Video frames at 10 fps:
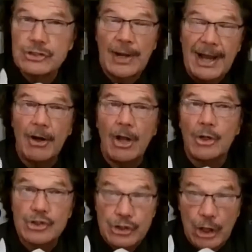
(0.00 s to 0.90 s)
an hour-long
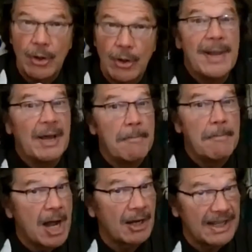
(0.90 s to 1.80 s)
show about
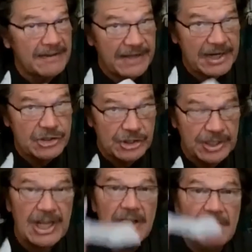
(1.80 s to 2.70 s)
model aviation
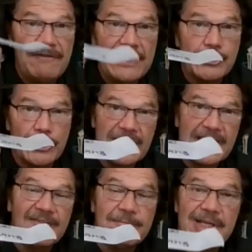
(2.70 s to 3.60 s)
featuring the
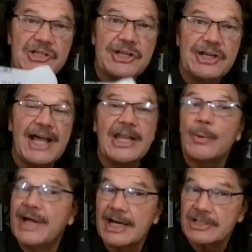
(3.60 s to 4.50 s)
FPG-9 that we
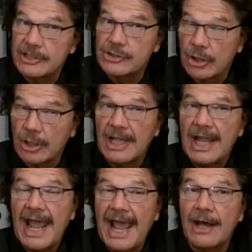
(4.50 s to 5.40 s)
actually took
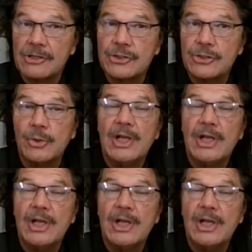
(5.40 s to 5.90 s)
out to